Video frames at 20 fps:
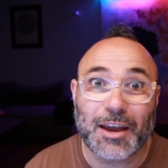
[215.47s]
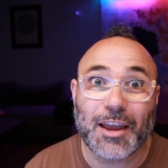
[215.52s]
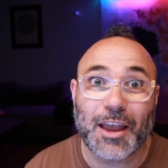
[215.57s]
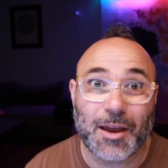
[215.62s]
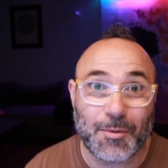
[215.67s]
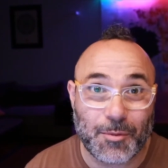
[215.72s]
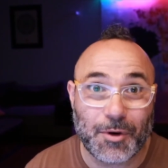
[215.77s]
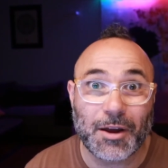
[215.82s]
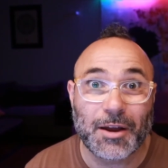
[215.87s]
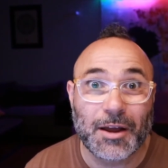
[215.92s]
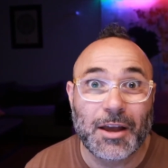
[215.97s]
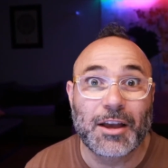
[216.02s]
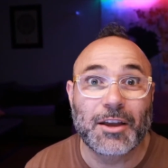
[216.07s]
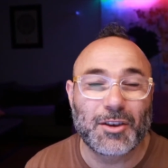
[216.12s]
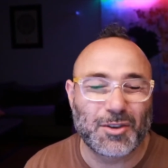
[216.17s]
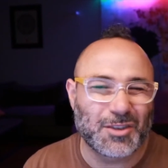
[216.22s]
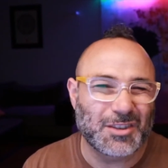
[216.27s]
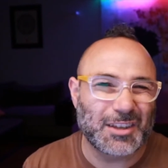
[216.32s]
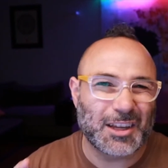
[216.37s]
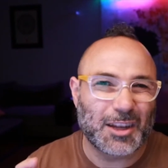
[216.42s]
camera
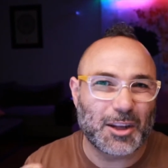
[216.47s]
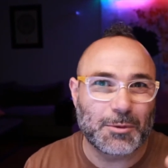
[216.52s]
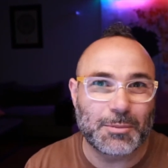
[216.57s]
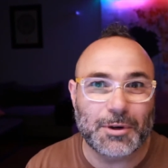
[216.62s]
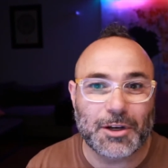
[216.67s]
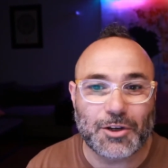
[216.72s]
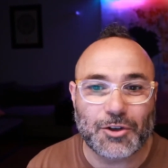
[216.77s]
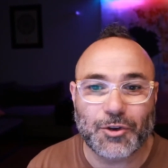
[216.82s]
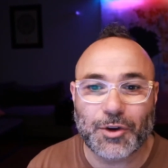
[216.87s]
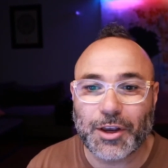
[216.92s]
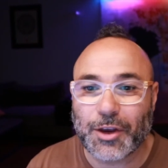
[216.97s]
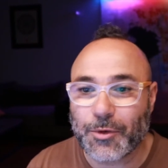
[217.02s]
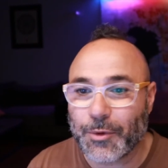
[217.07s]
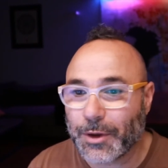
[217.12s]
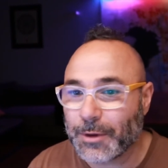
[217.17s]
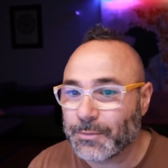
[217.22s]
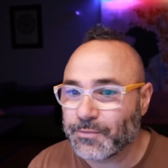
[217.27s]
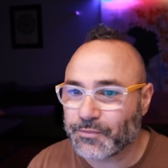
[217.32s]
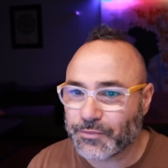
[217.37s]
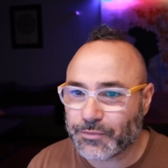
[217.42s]
using a little bit of trickery.